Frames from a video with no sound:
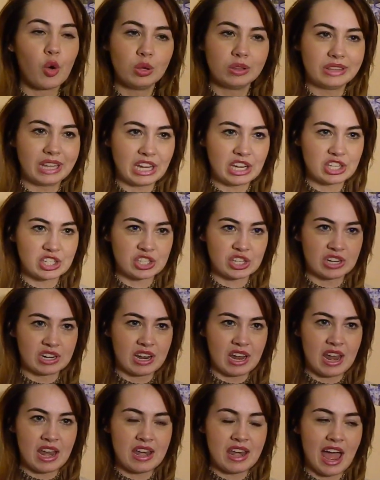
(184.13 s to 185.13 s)

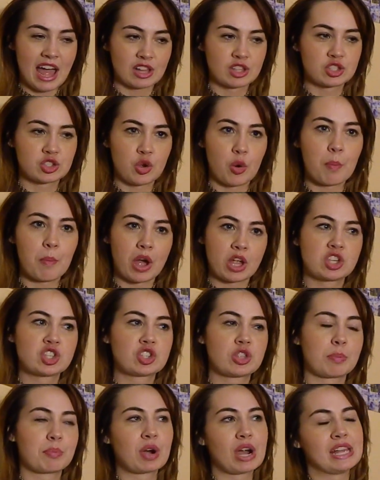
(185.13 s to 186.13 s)
nation and not so much
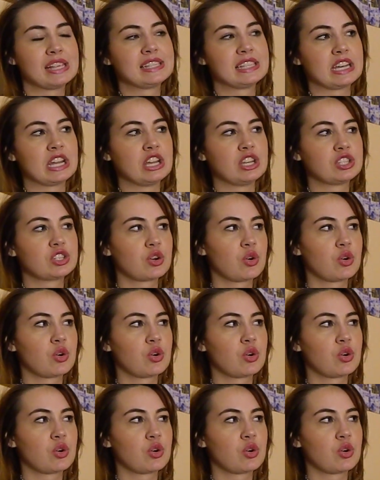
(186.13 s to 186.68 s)
the president.